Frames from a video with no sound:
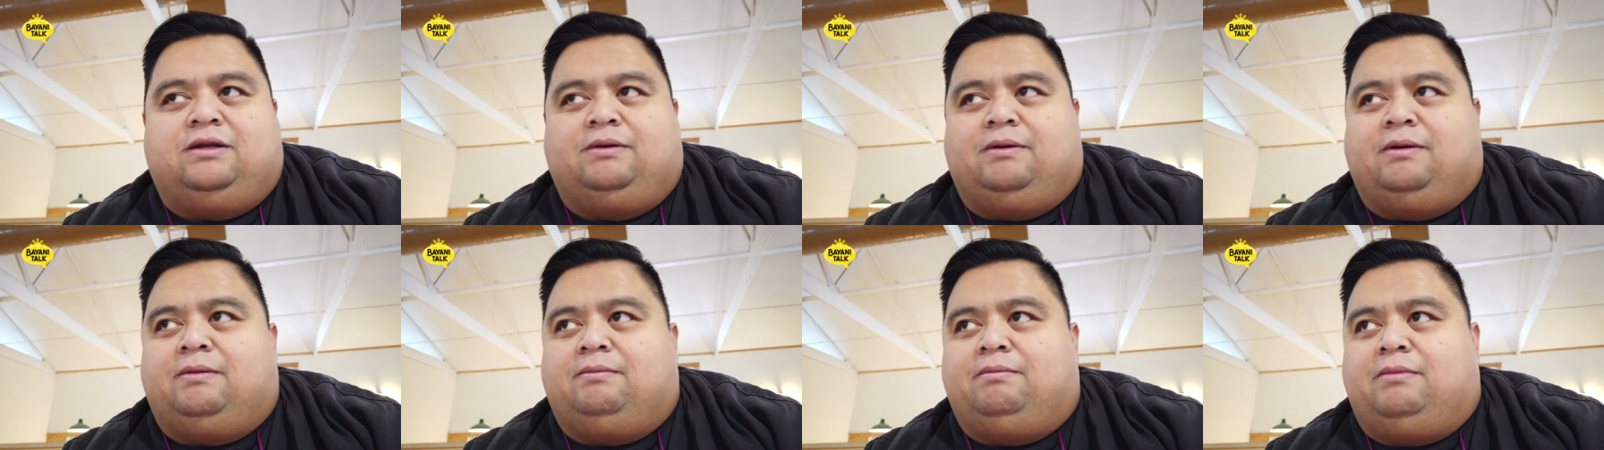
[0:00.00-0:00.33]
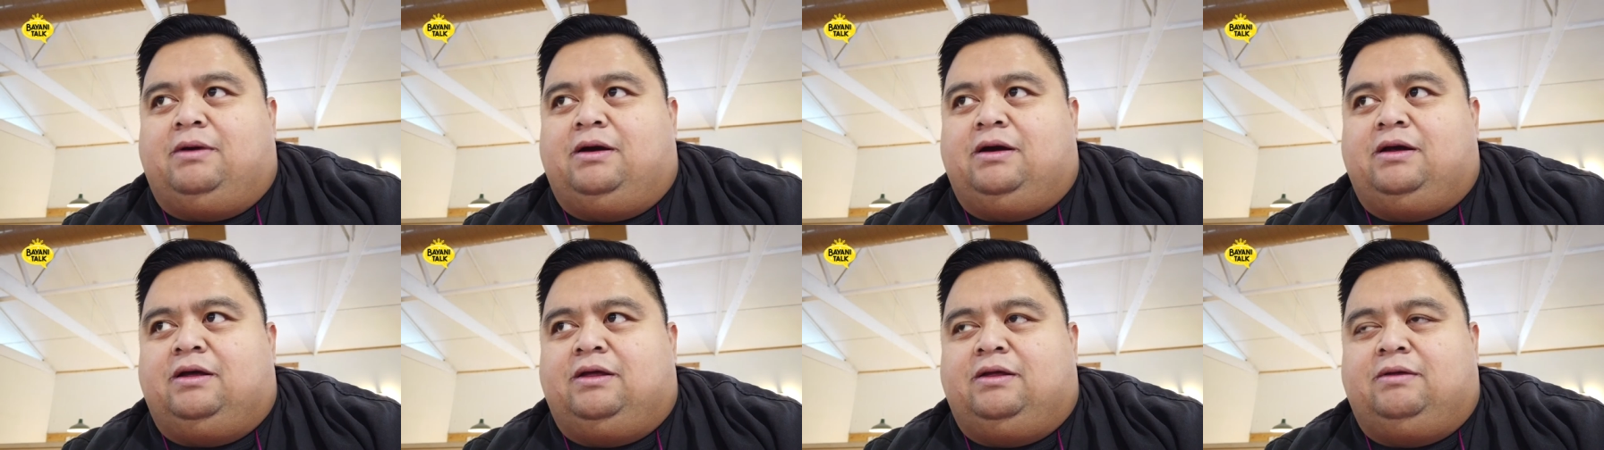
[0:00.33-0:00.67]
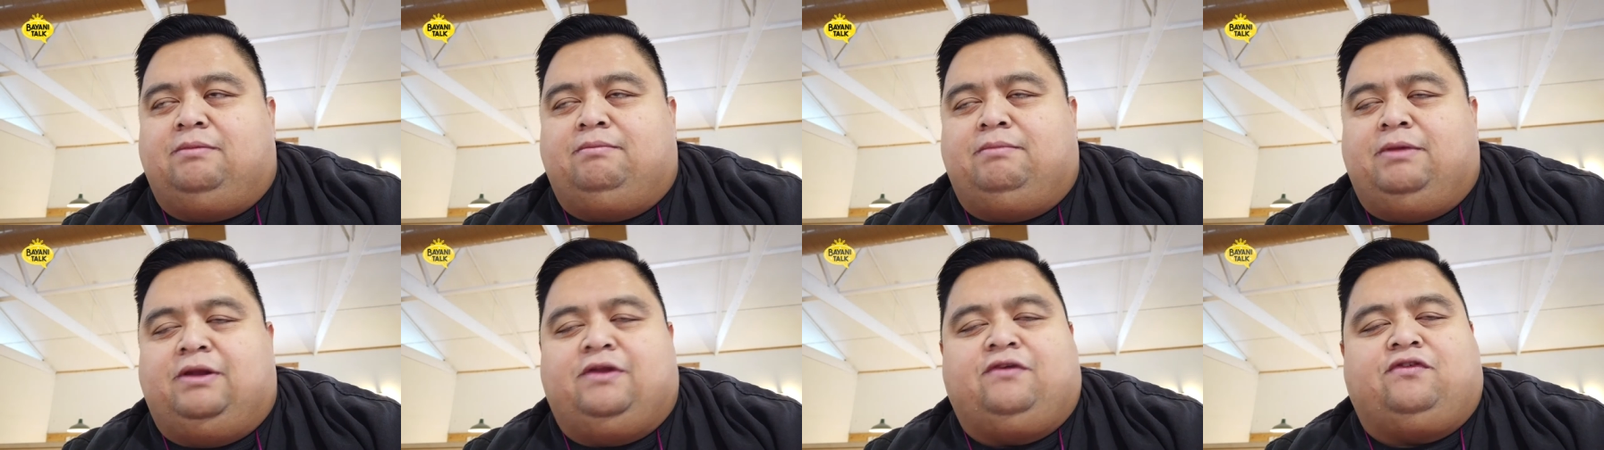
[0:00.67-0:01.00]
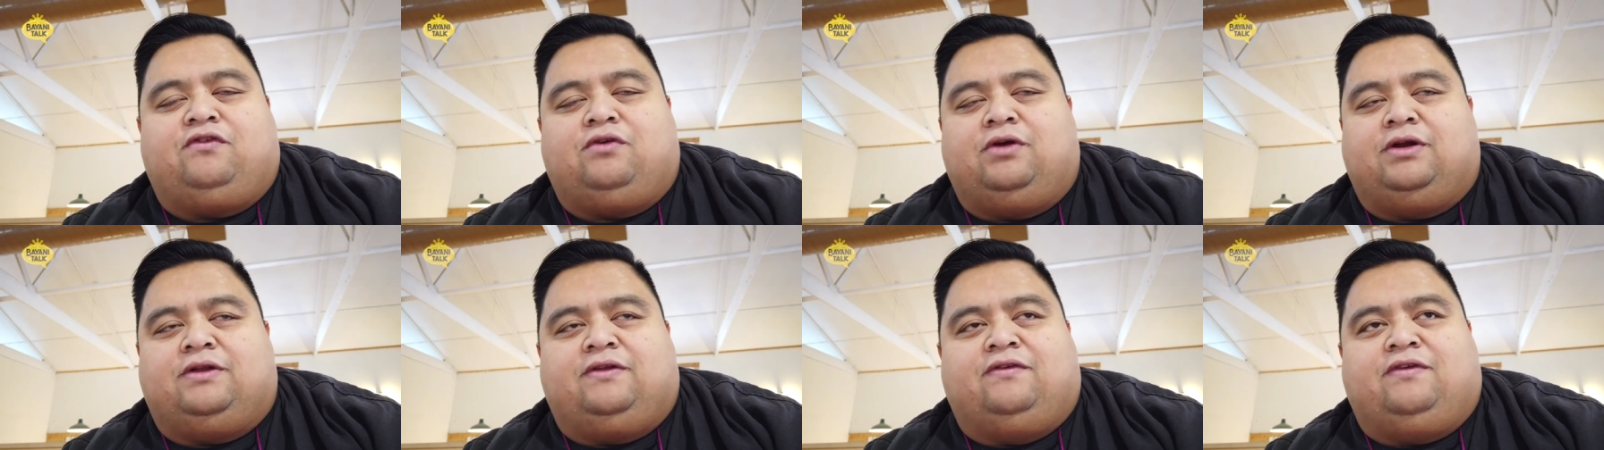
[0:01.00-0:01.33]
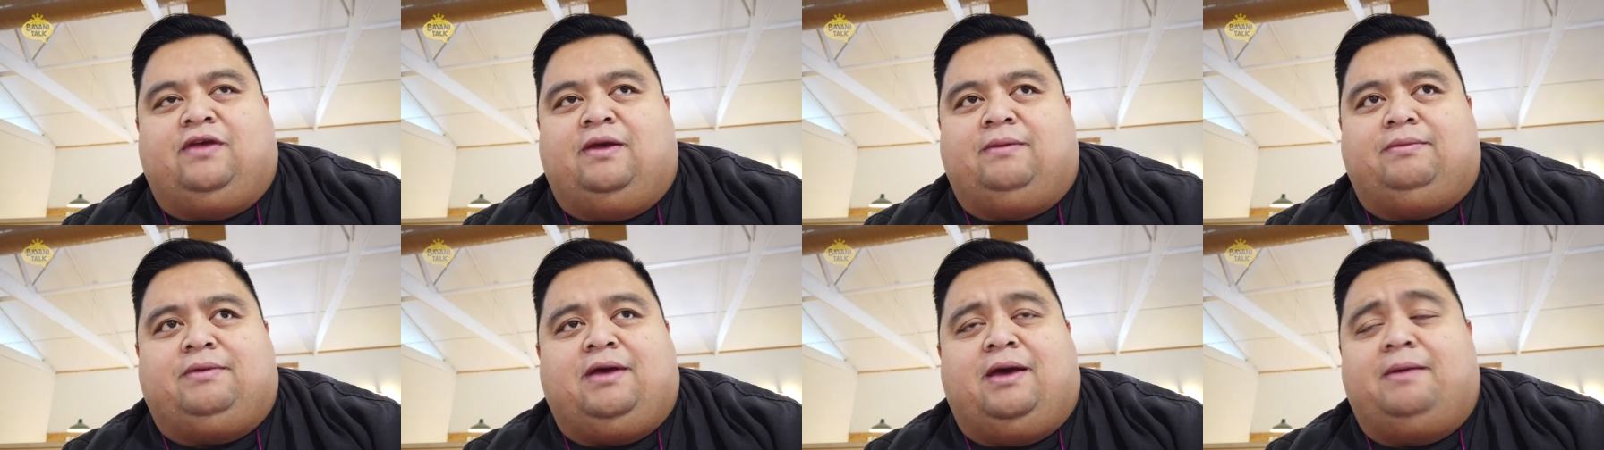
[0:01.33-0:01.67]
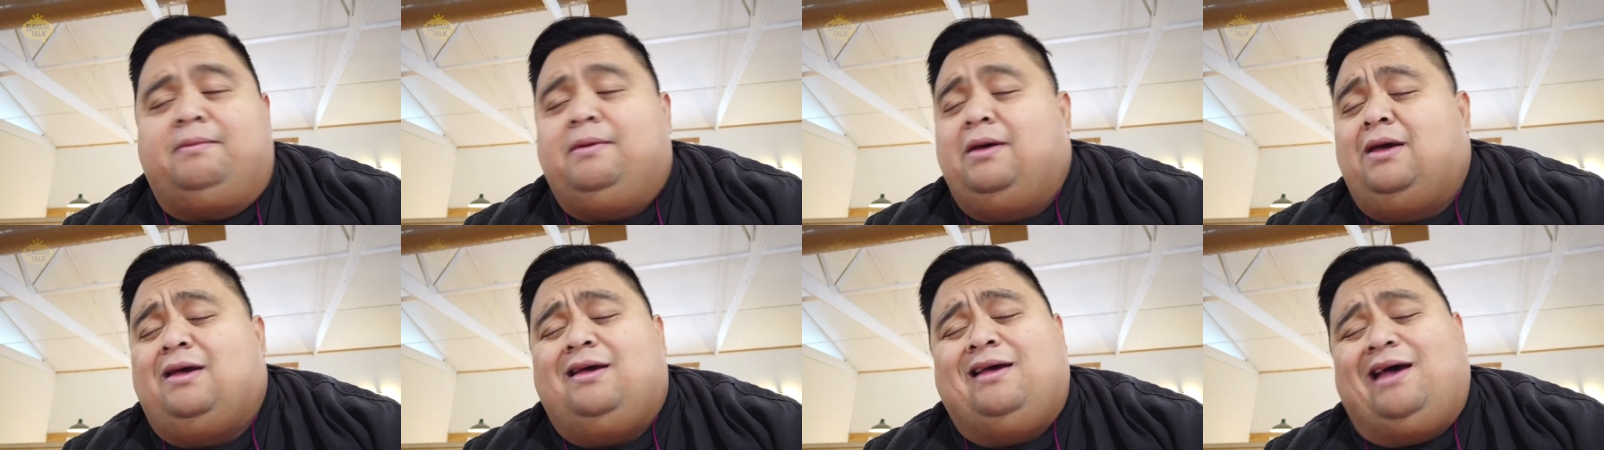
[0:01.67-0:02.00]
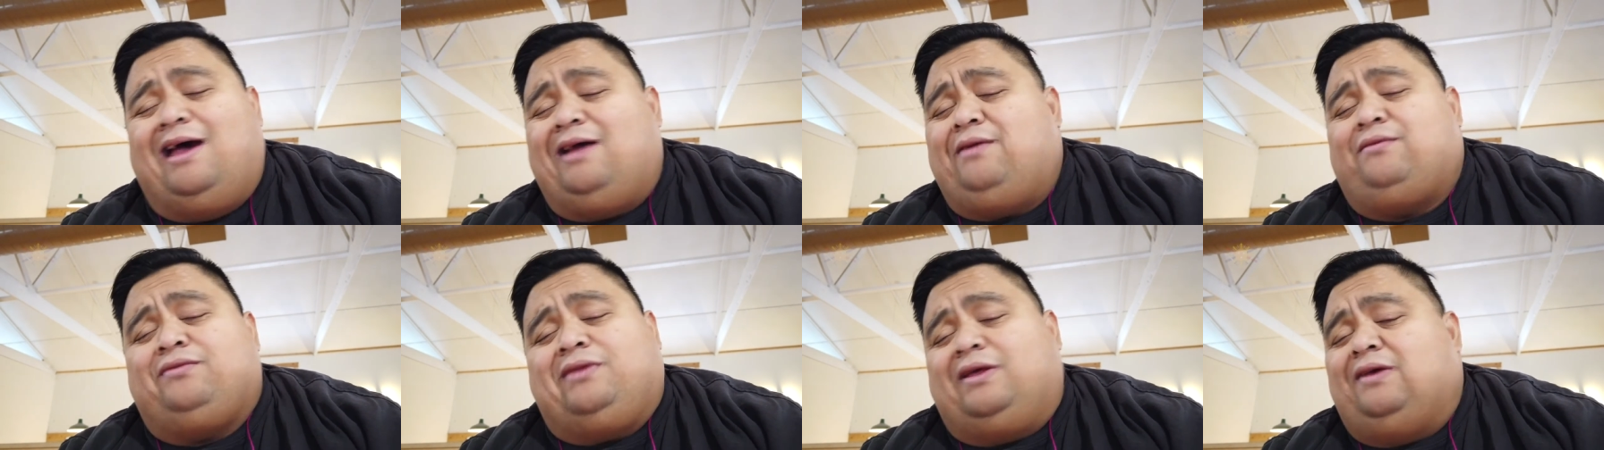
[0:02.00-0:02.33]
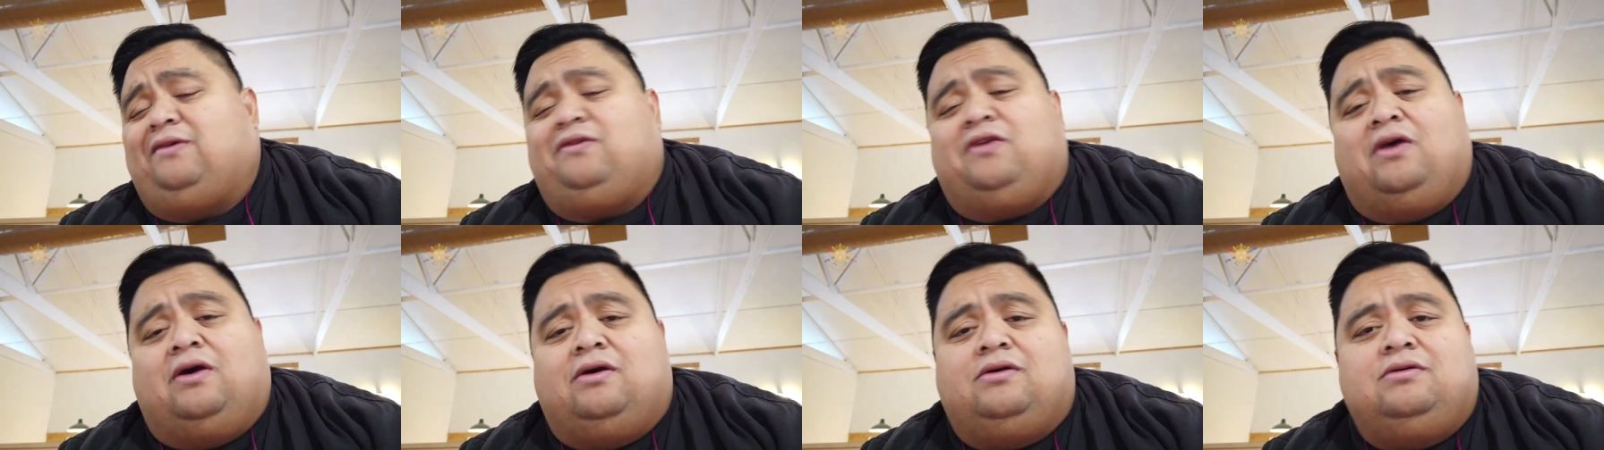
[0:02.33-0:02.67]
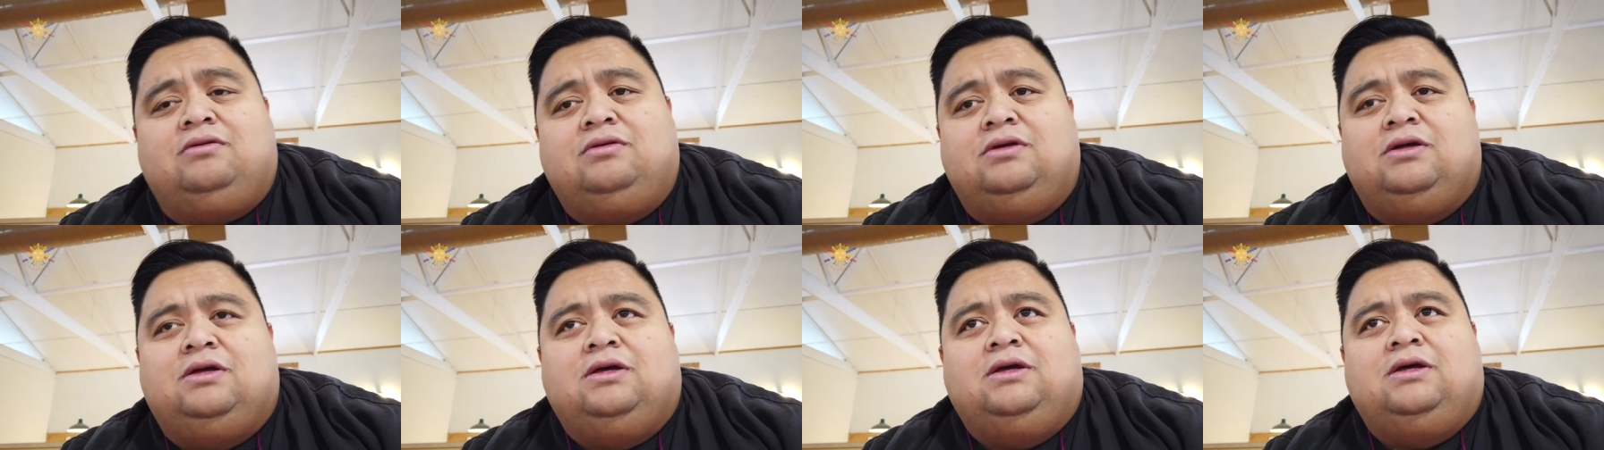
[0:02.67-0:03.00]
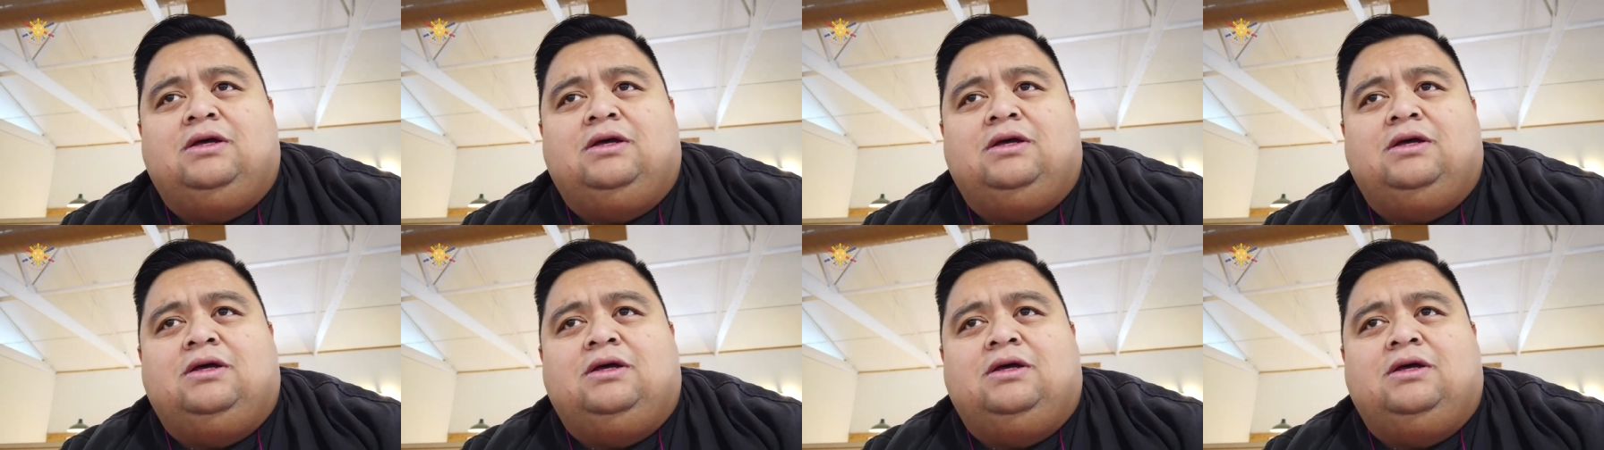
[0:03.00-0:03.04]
um, a minister at the same time? I don't think so.